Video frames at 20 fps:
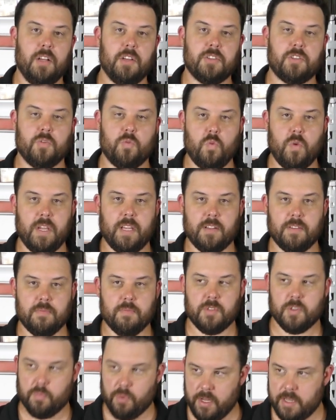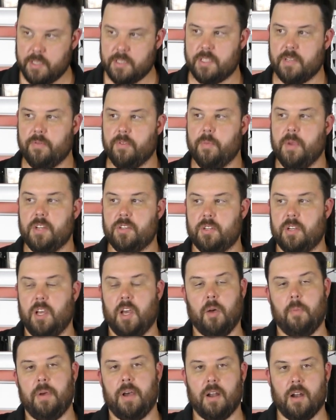so we can spread this information to
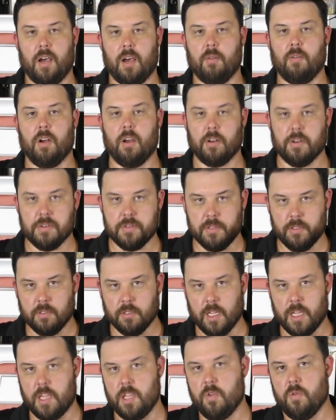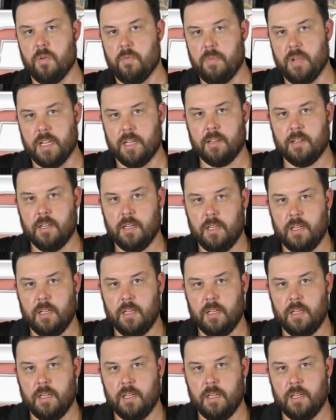help out hot rodders like you and me.